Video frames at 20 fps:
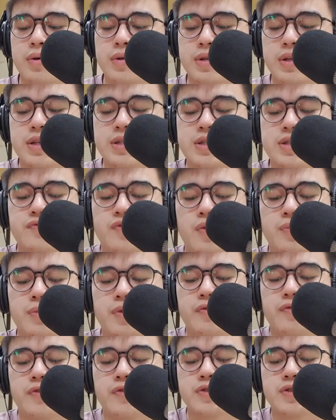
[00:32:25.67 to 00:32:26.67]
This is from the
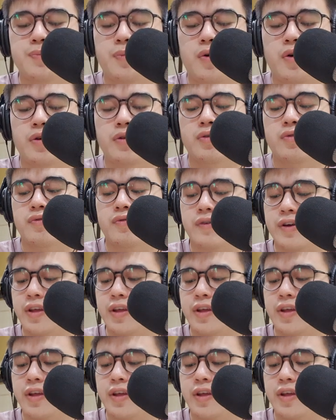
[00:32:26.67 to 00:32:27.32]
first point over